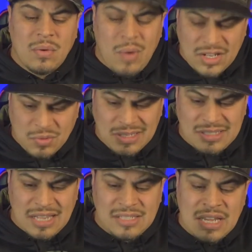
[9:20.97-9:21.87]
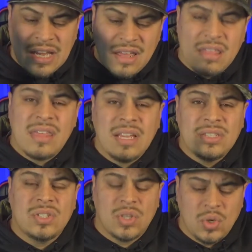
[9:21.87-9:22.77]
Watch what he says.
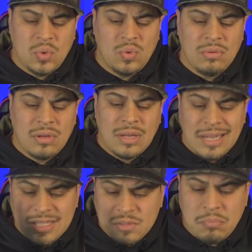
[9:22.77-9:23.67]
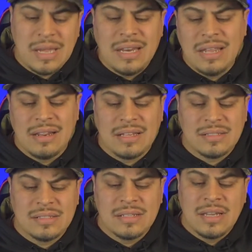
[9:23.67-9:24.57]
"This too is
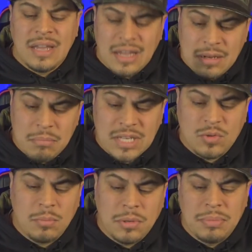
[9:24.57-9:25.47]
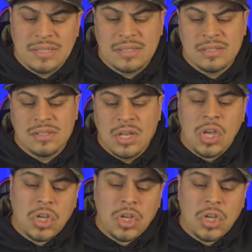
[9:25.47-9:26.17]
meaningless and a miserable business.